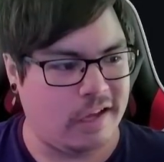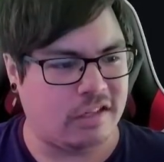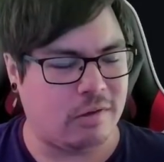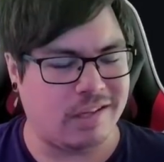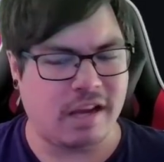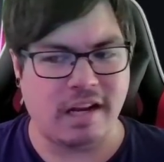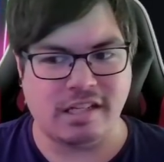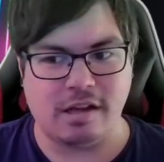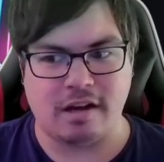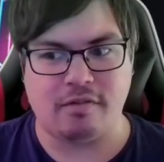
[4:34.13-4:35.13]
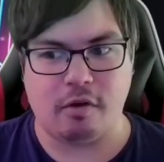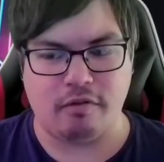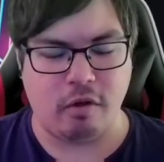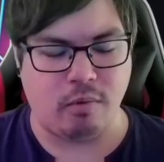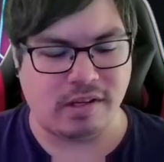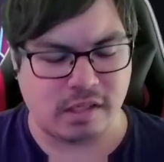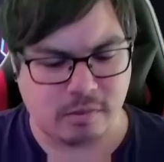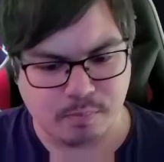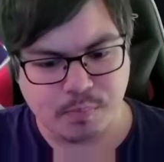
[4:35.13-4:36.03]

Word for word: So this kind of sucks for a few reasons.